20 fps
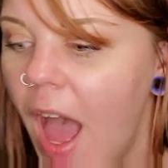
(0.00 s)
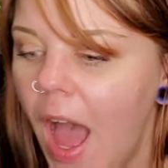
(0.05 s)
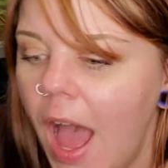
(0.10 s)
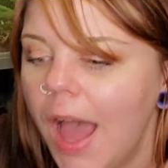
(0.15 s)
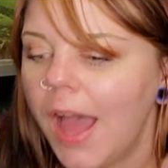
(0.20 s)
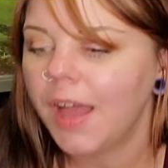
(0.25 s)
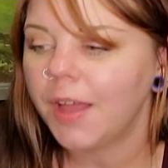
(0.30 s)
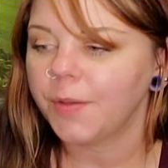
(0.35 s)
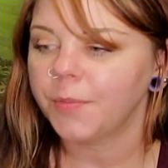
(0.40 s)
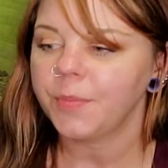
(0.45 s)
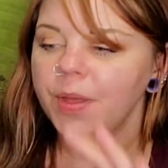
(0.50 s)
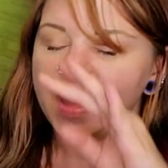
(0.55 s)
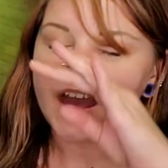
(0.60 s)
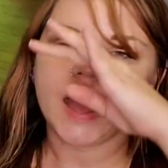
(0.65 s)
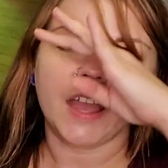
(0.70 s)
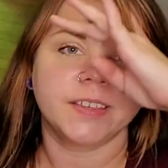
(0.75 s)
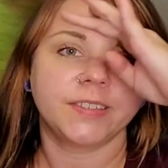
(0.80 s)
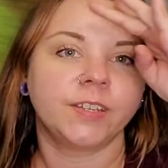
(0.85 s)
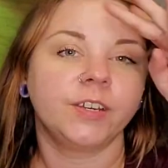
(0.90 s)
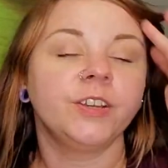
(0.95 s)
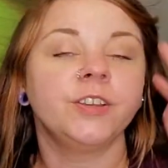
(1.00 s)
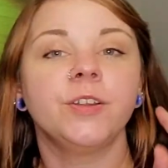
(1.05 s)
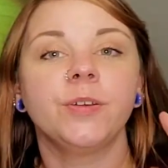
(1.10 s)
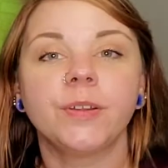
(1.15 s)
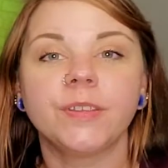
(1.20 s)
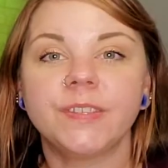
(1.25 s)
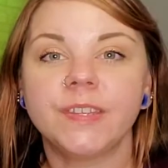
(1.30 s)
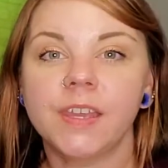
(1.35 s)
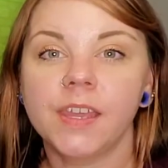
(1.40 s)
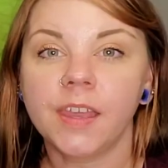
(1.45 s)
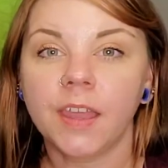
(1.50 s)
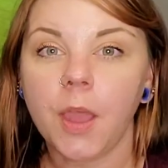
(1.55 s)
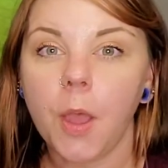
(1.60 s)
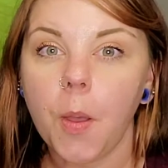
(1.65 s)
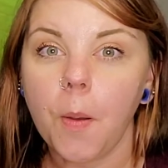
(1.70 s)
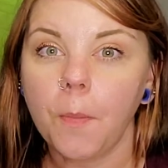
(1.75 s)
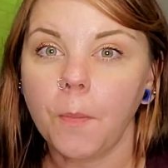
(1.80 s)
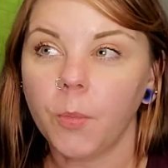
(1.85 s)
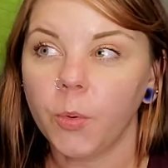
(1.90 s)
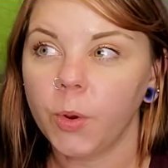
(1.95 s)
I started noticing
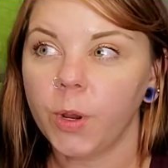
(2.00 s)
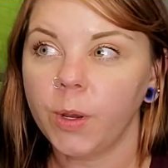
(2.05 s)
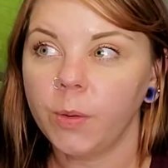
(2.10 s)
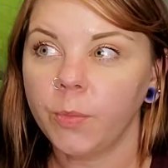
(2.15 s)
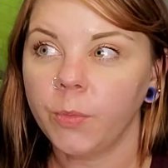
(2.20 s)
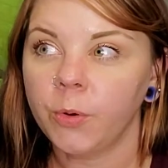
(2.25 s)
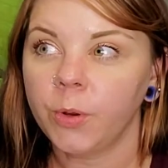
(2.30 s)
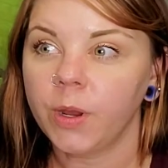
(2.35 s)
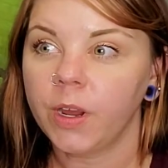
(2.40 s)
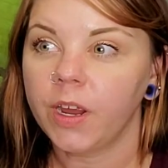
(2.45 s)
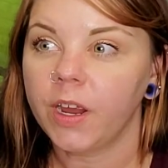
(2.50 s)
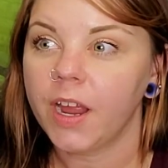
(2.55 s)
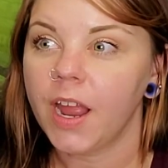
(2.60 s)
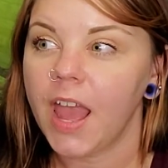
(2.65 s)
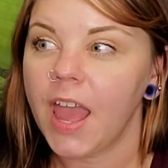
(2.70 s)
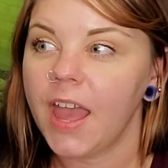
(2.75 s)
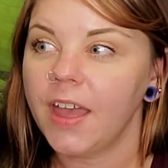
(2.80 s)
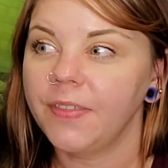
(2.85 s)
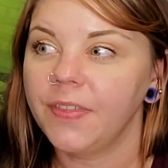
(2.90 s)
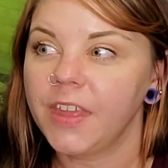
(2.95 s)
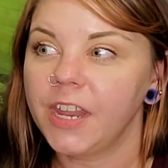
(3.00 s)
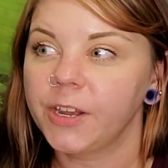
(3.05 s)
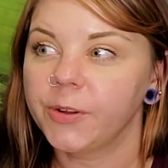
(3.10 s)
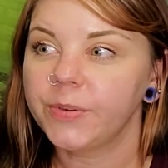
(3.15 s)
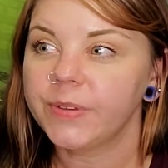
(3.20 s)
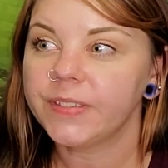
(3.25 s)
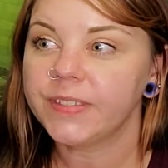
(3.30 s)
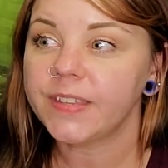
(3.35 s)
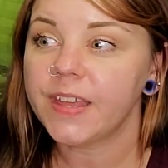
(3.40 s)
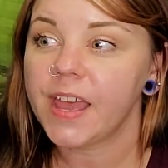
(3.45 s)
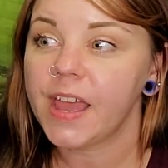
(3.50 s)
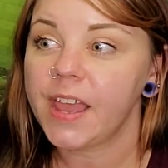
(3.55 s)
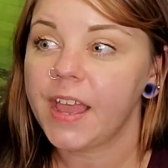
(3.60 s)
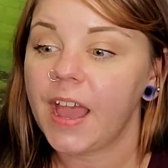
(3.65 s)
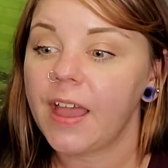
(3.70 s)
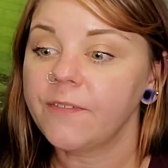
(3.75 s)
more and more, and then I was like,